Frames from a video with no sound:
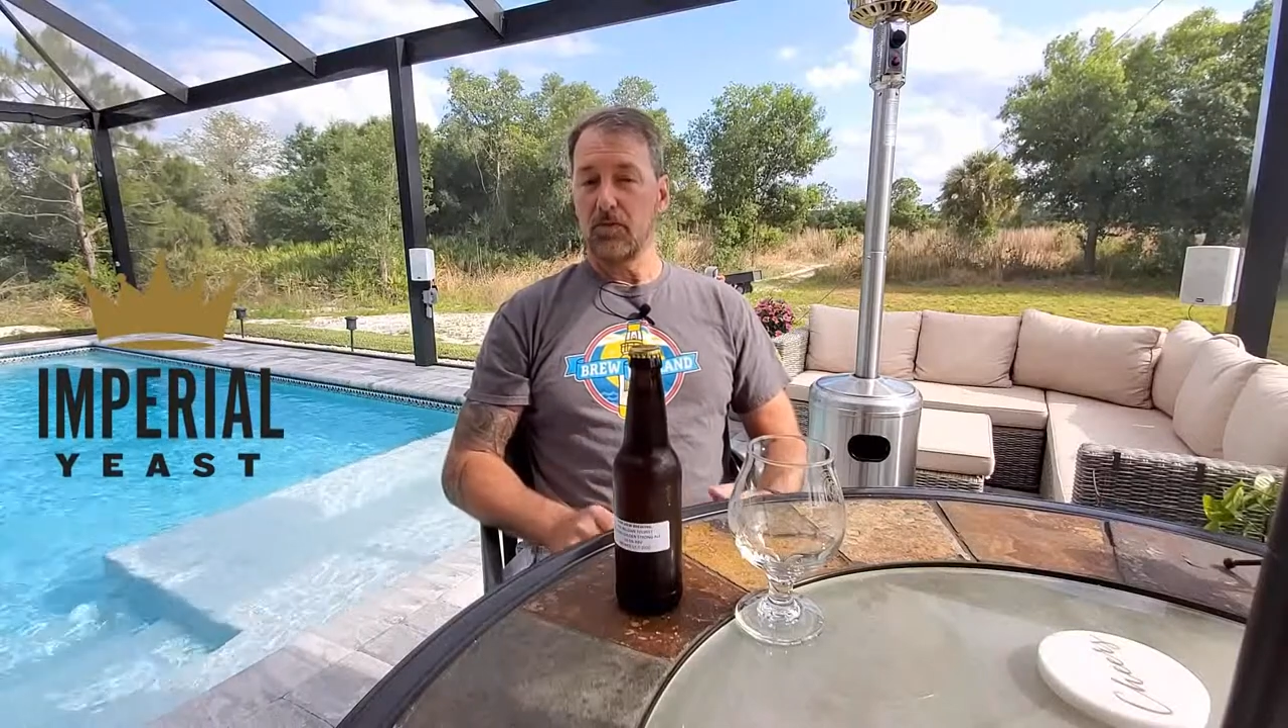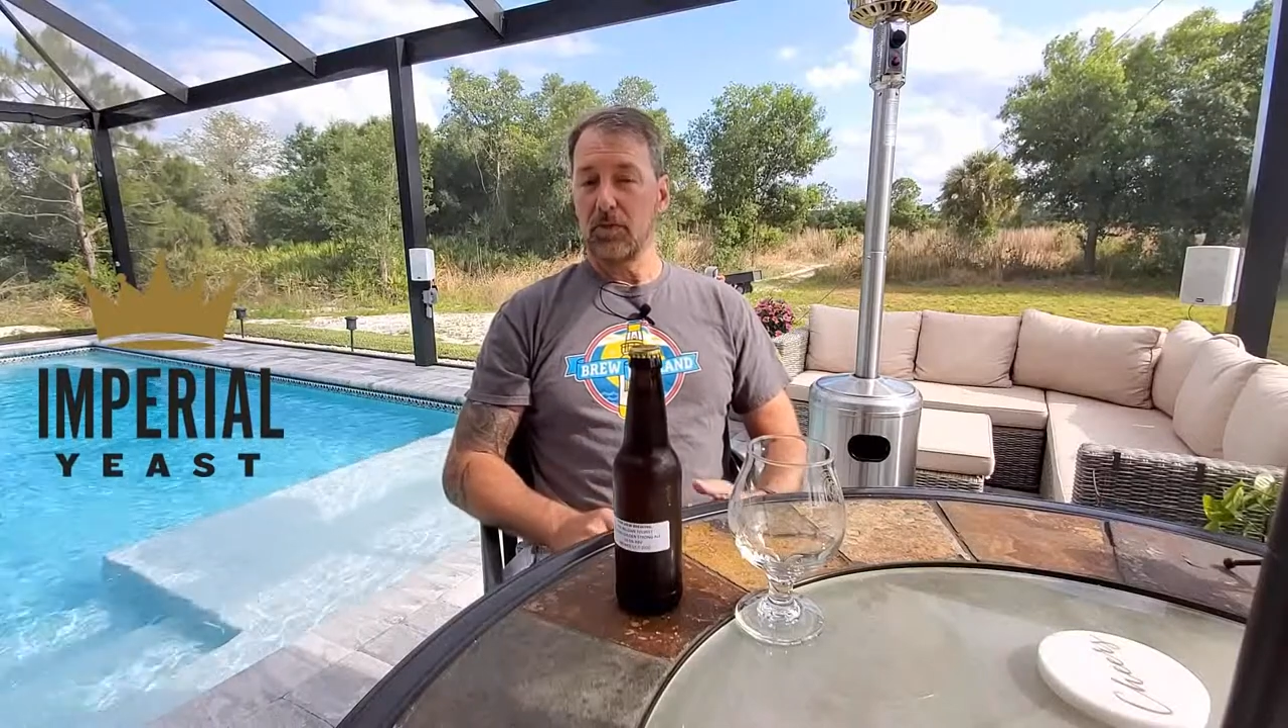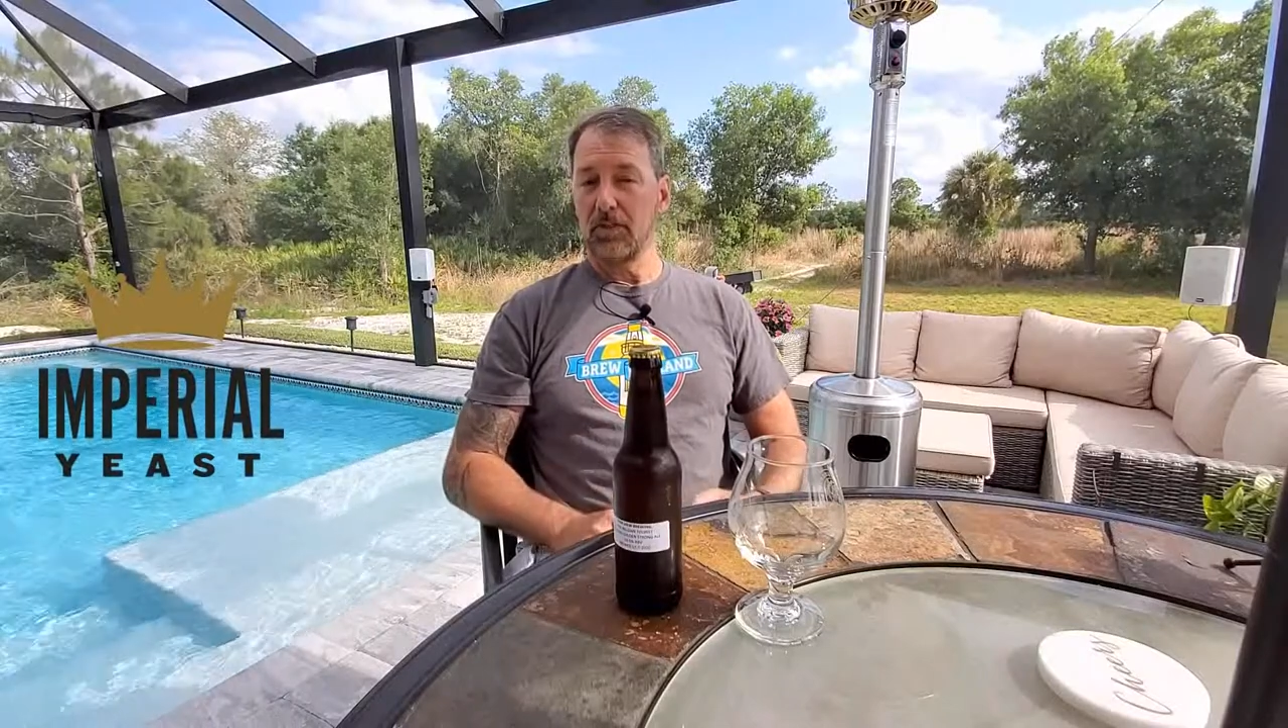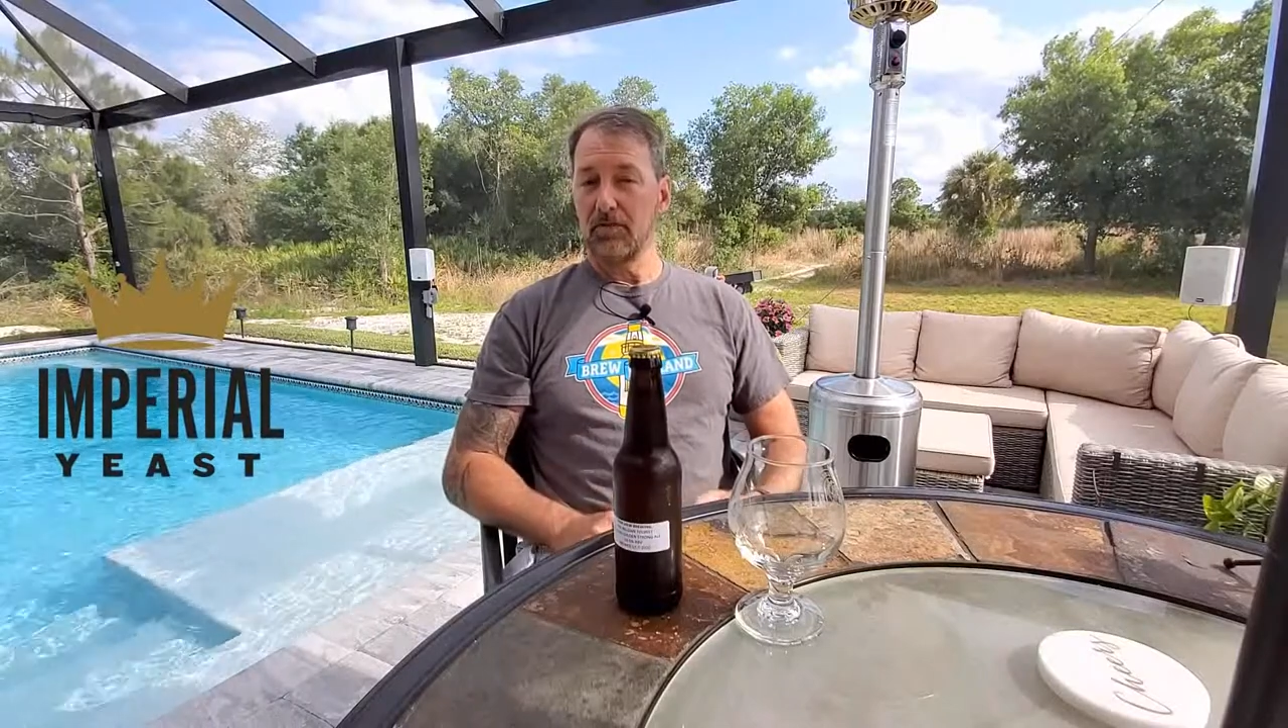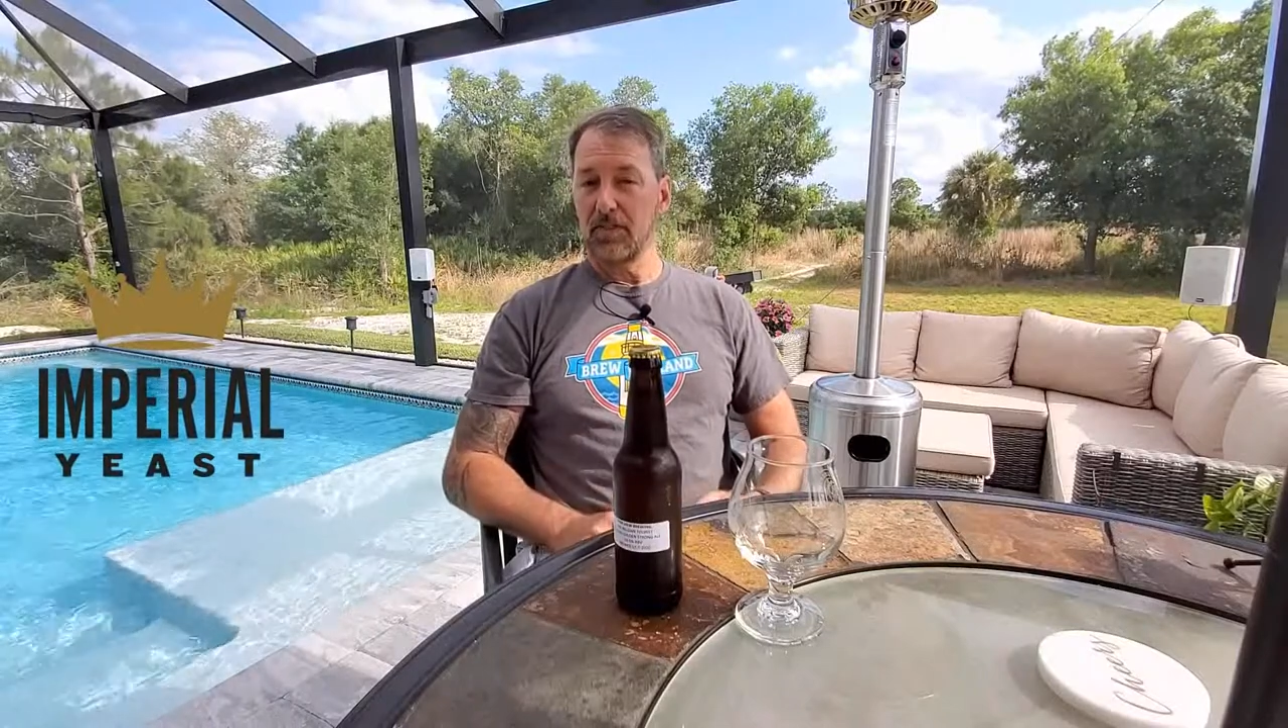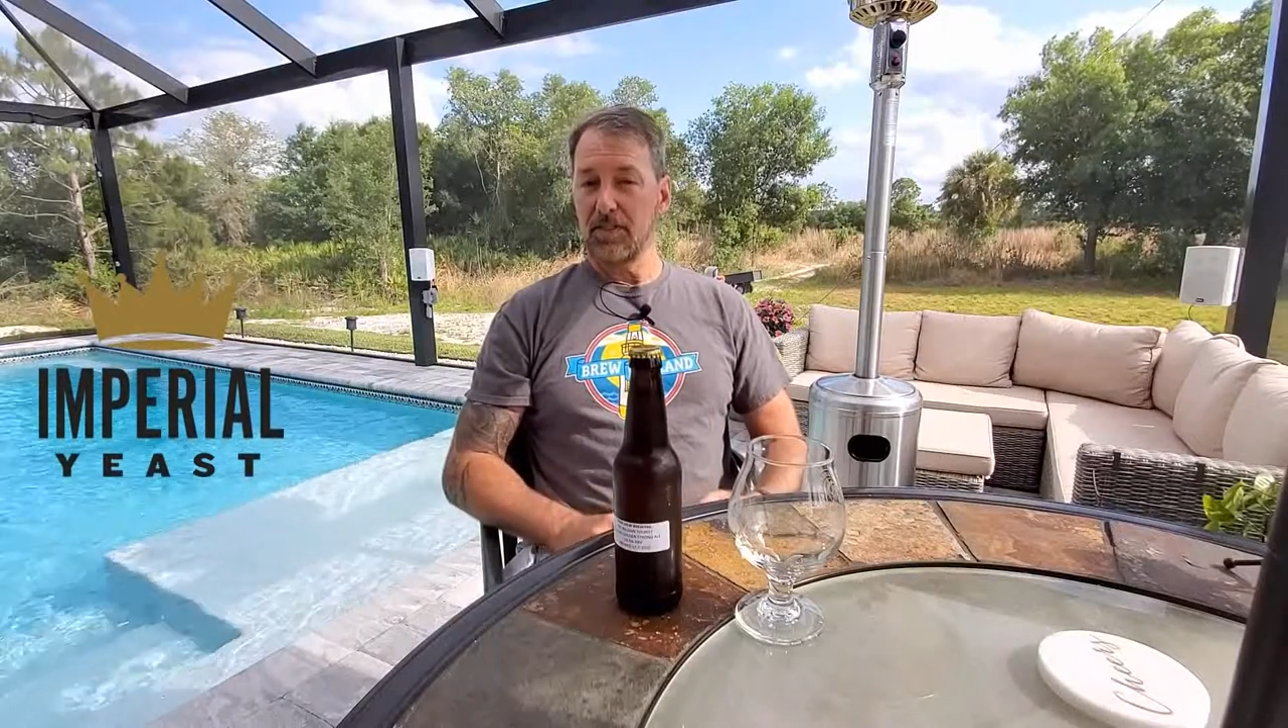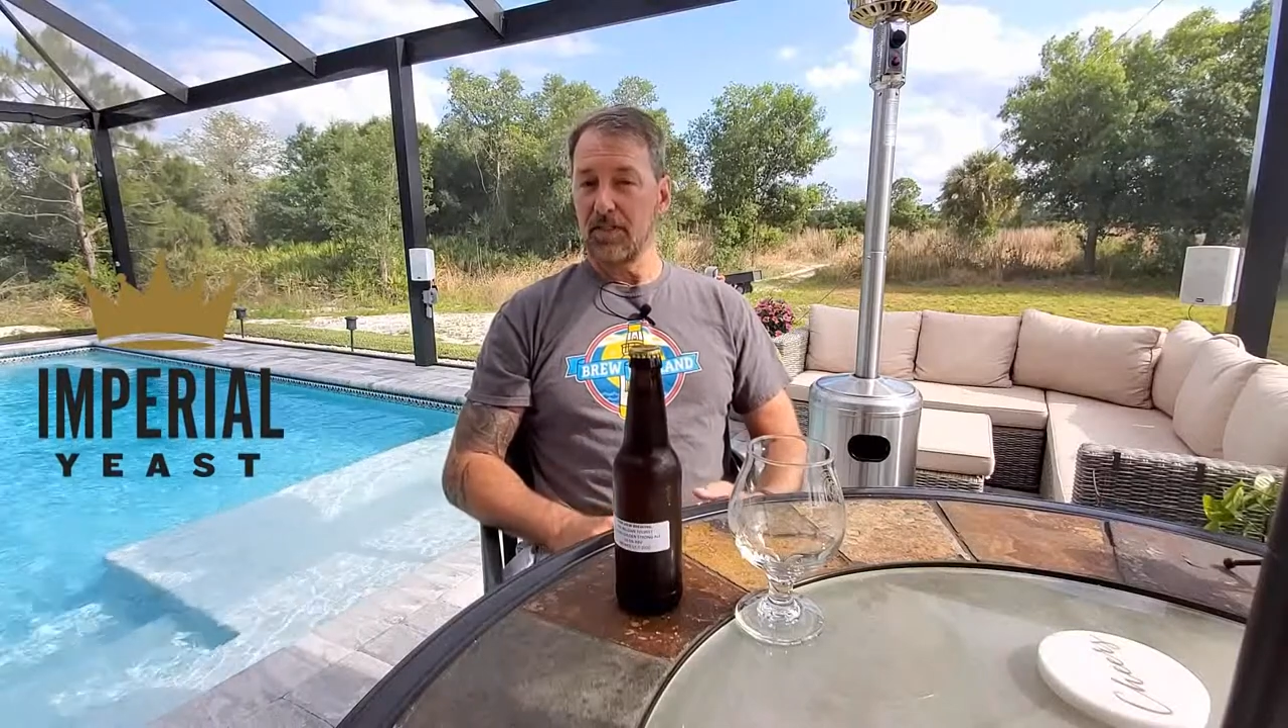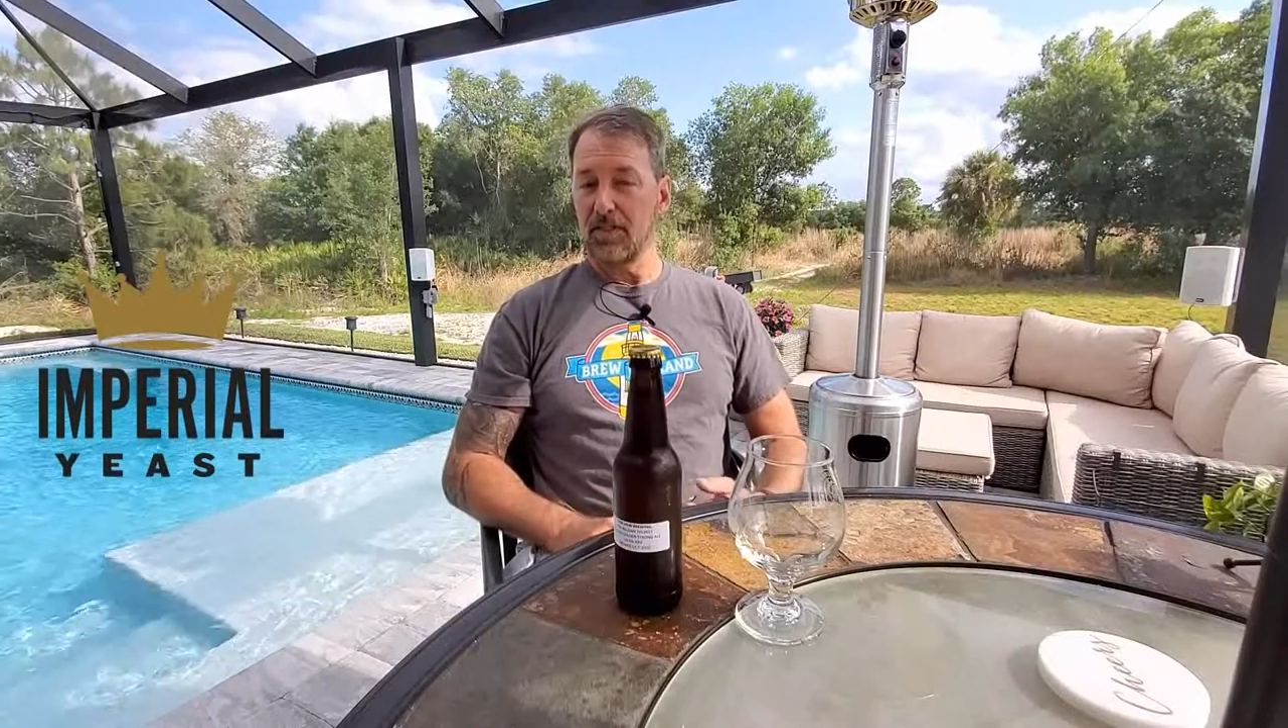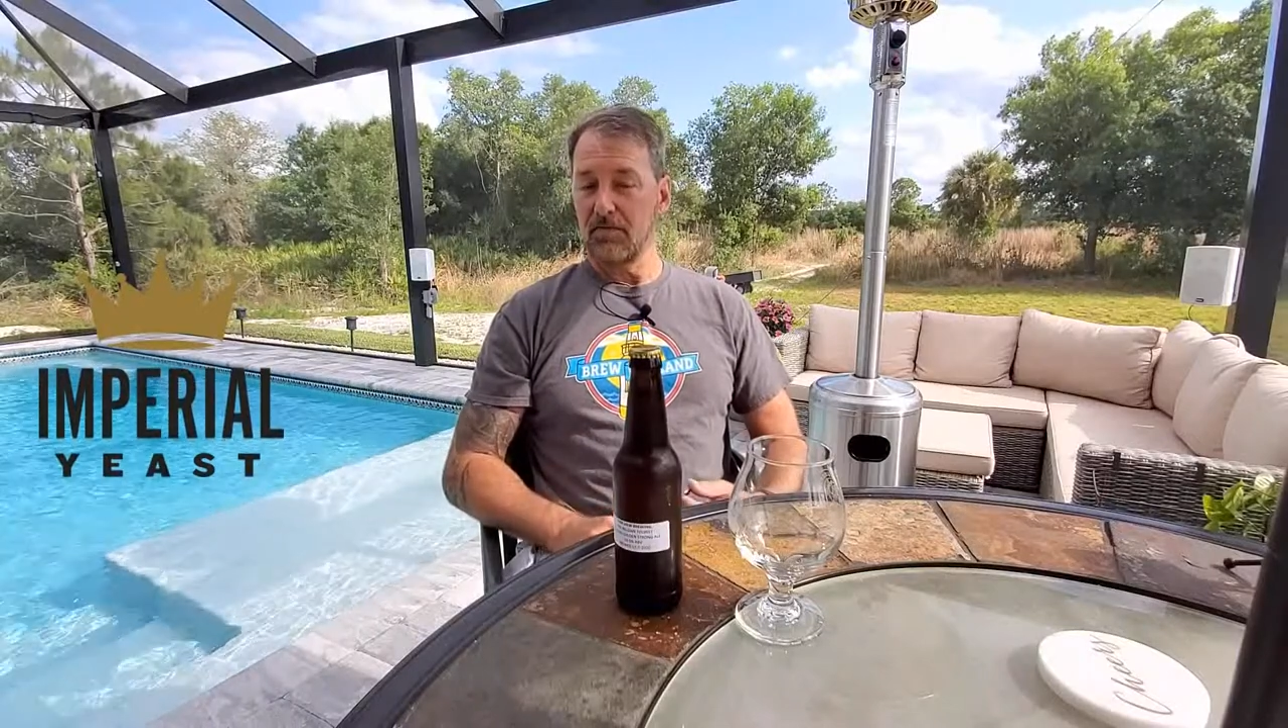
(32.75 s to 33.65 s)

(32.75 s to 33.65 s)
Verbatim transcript: one to visit here